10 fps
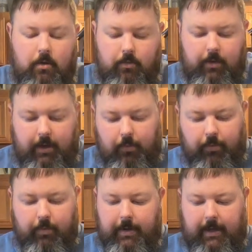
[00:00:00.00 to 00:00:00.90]
Okay,
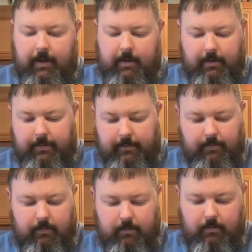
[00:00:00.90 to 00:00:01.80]
we're back.
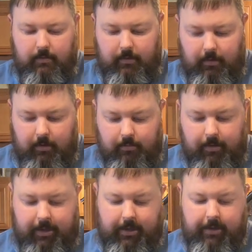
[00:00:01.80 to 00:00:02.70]

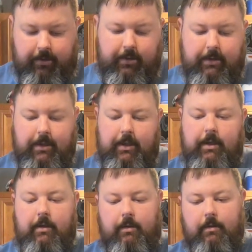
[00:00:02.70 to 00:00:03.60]
Right here is
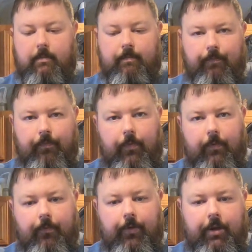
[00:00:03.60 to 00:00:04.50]
the
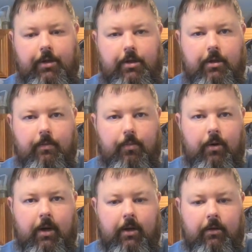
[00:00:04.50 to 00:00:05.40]
finished
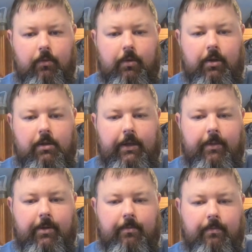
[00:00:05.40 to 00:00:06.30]
product with our
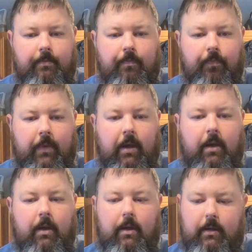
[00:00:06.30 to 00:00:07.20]
salmon.
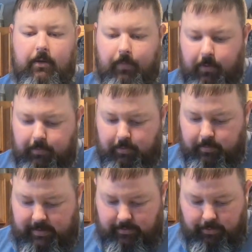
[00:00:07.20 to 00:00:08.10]
Smoked for
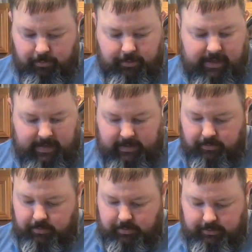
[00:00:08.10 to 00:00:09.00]
about 3
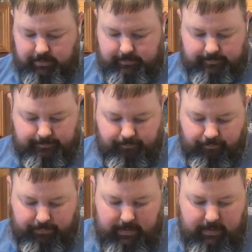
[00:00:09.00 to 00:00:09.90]
hours.
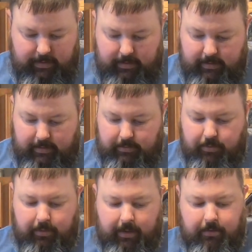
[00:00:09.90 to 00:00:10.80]

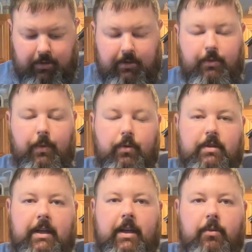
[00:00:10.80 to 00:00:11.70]
2 hours on smoke
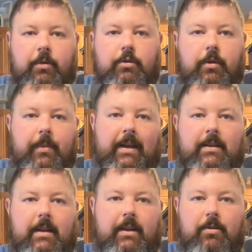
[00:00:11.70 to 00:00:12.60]
setting, which we
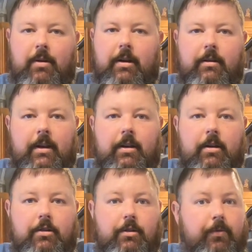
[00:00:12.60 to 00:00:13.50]
maintained right around
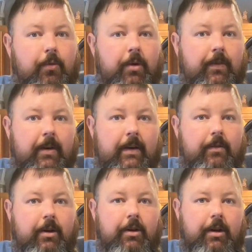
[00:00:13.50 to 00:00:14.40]
145
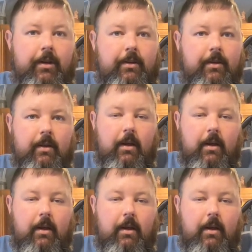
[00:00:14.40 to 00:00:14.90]
degrees.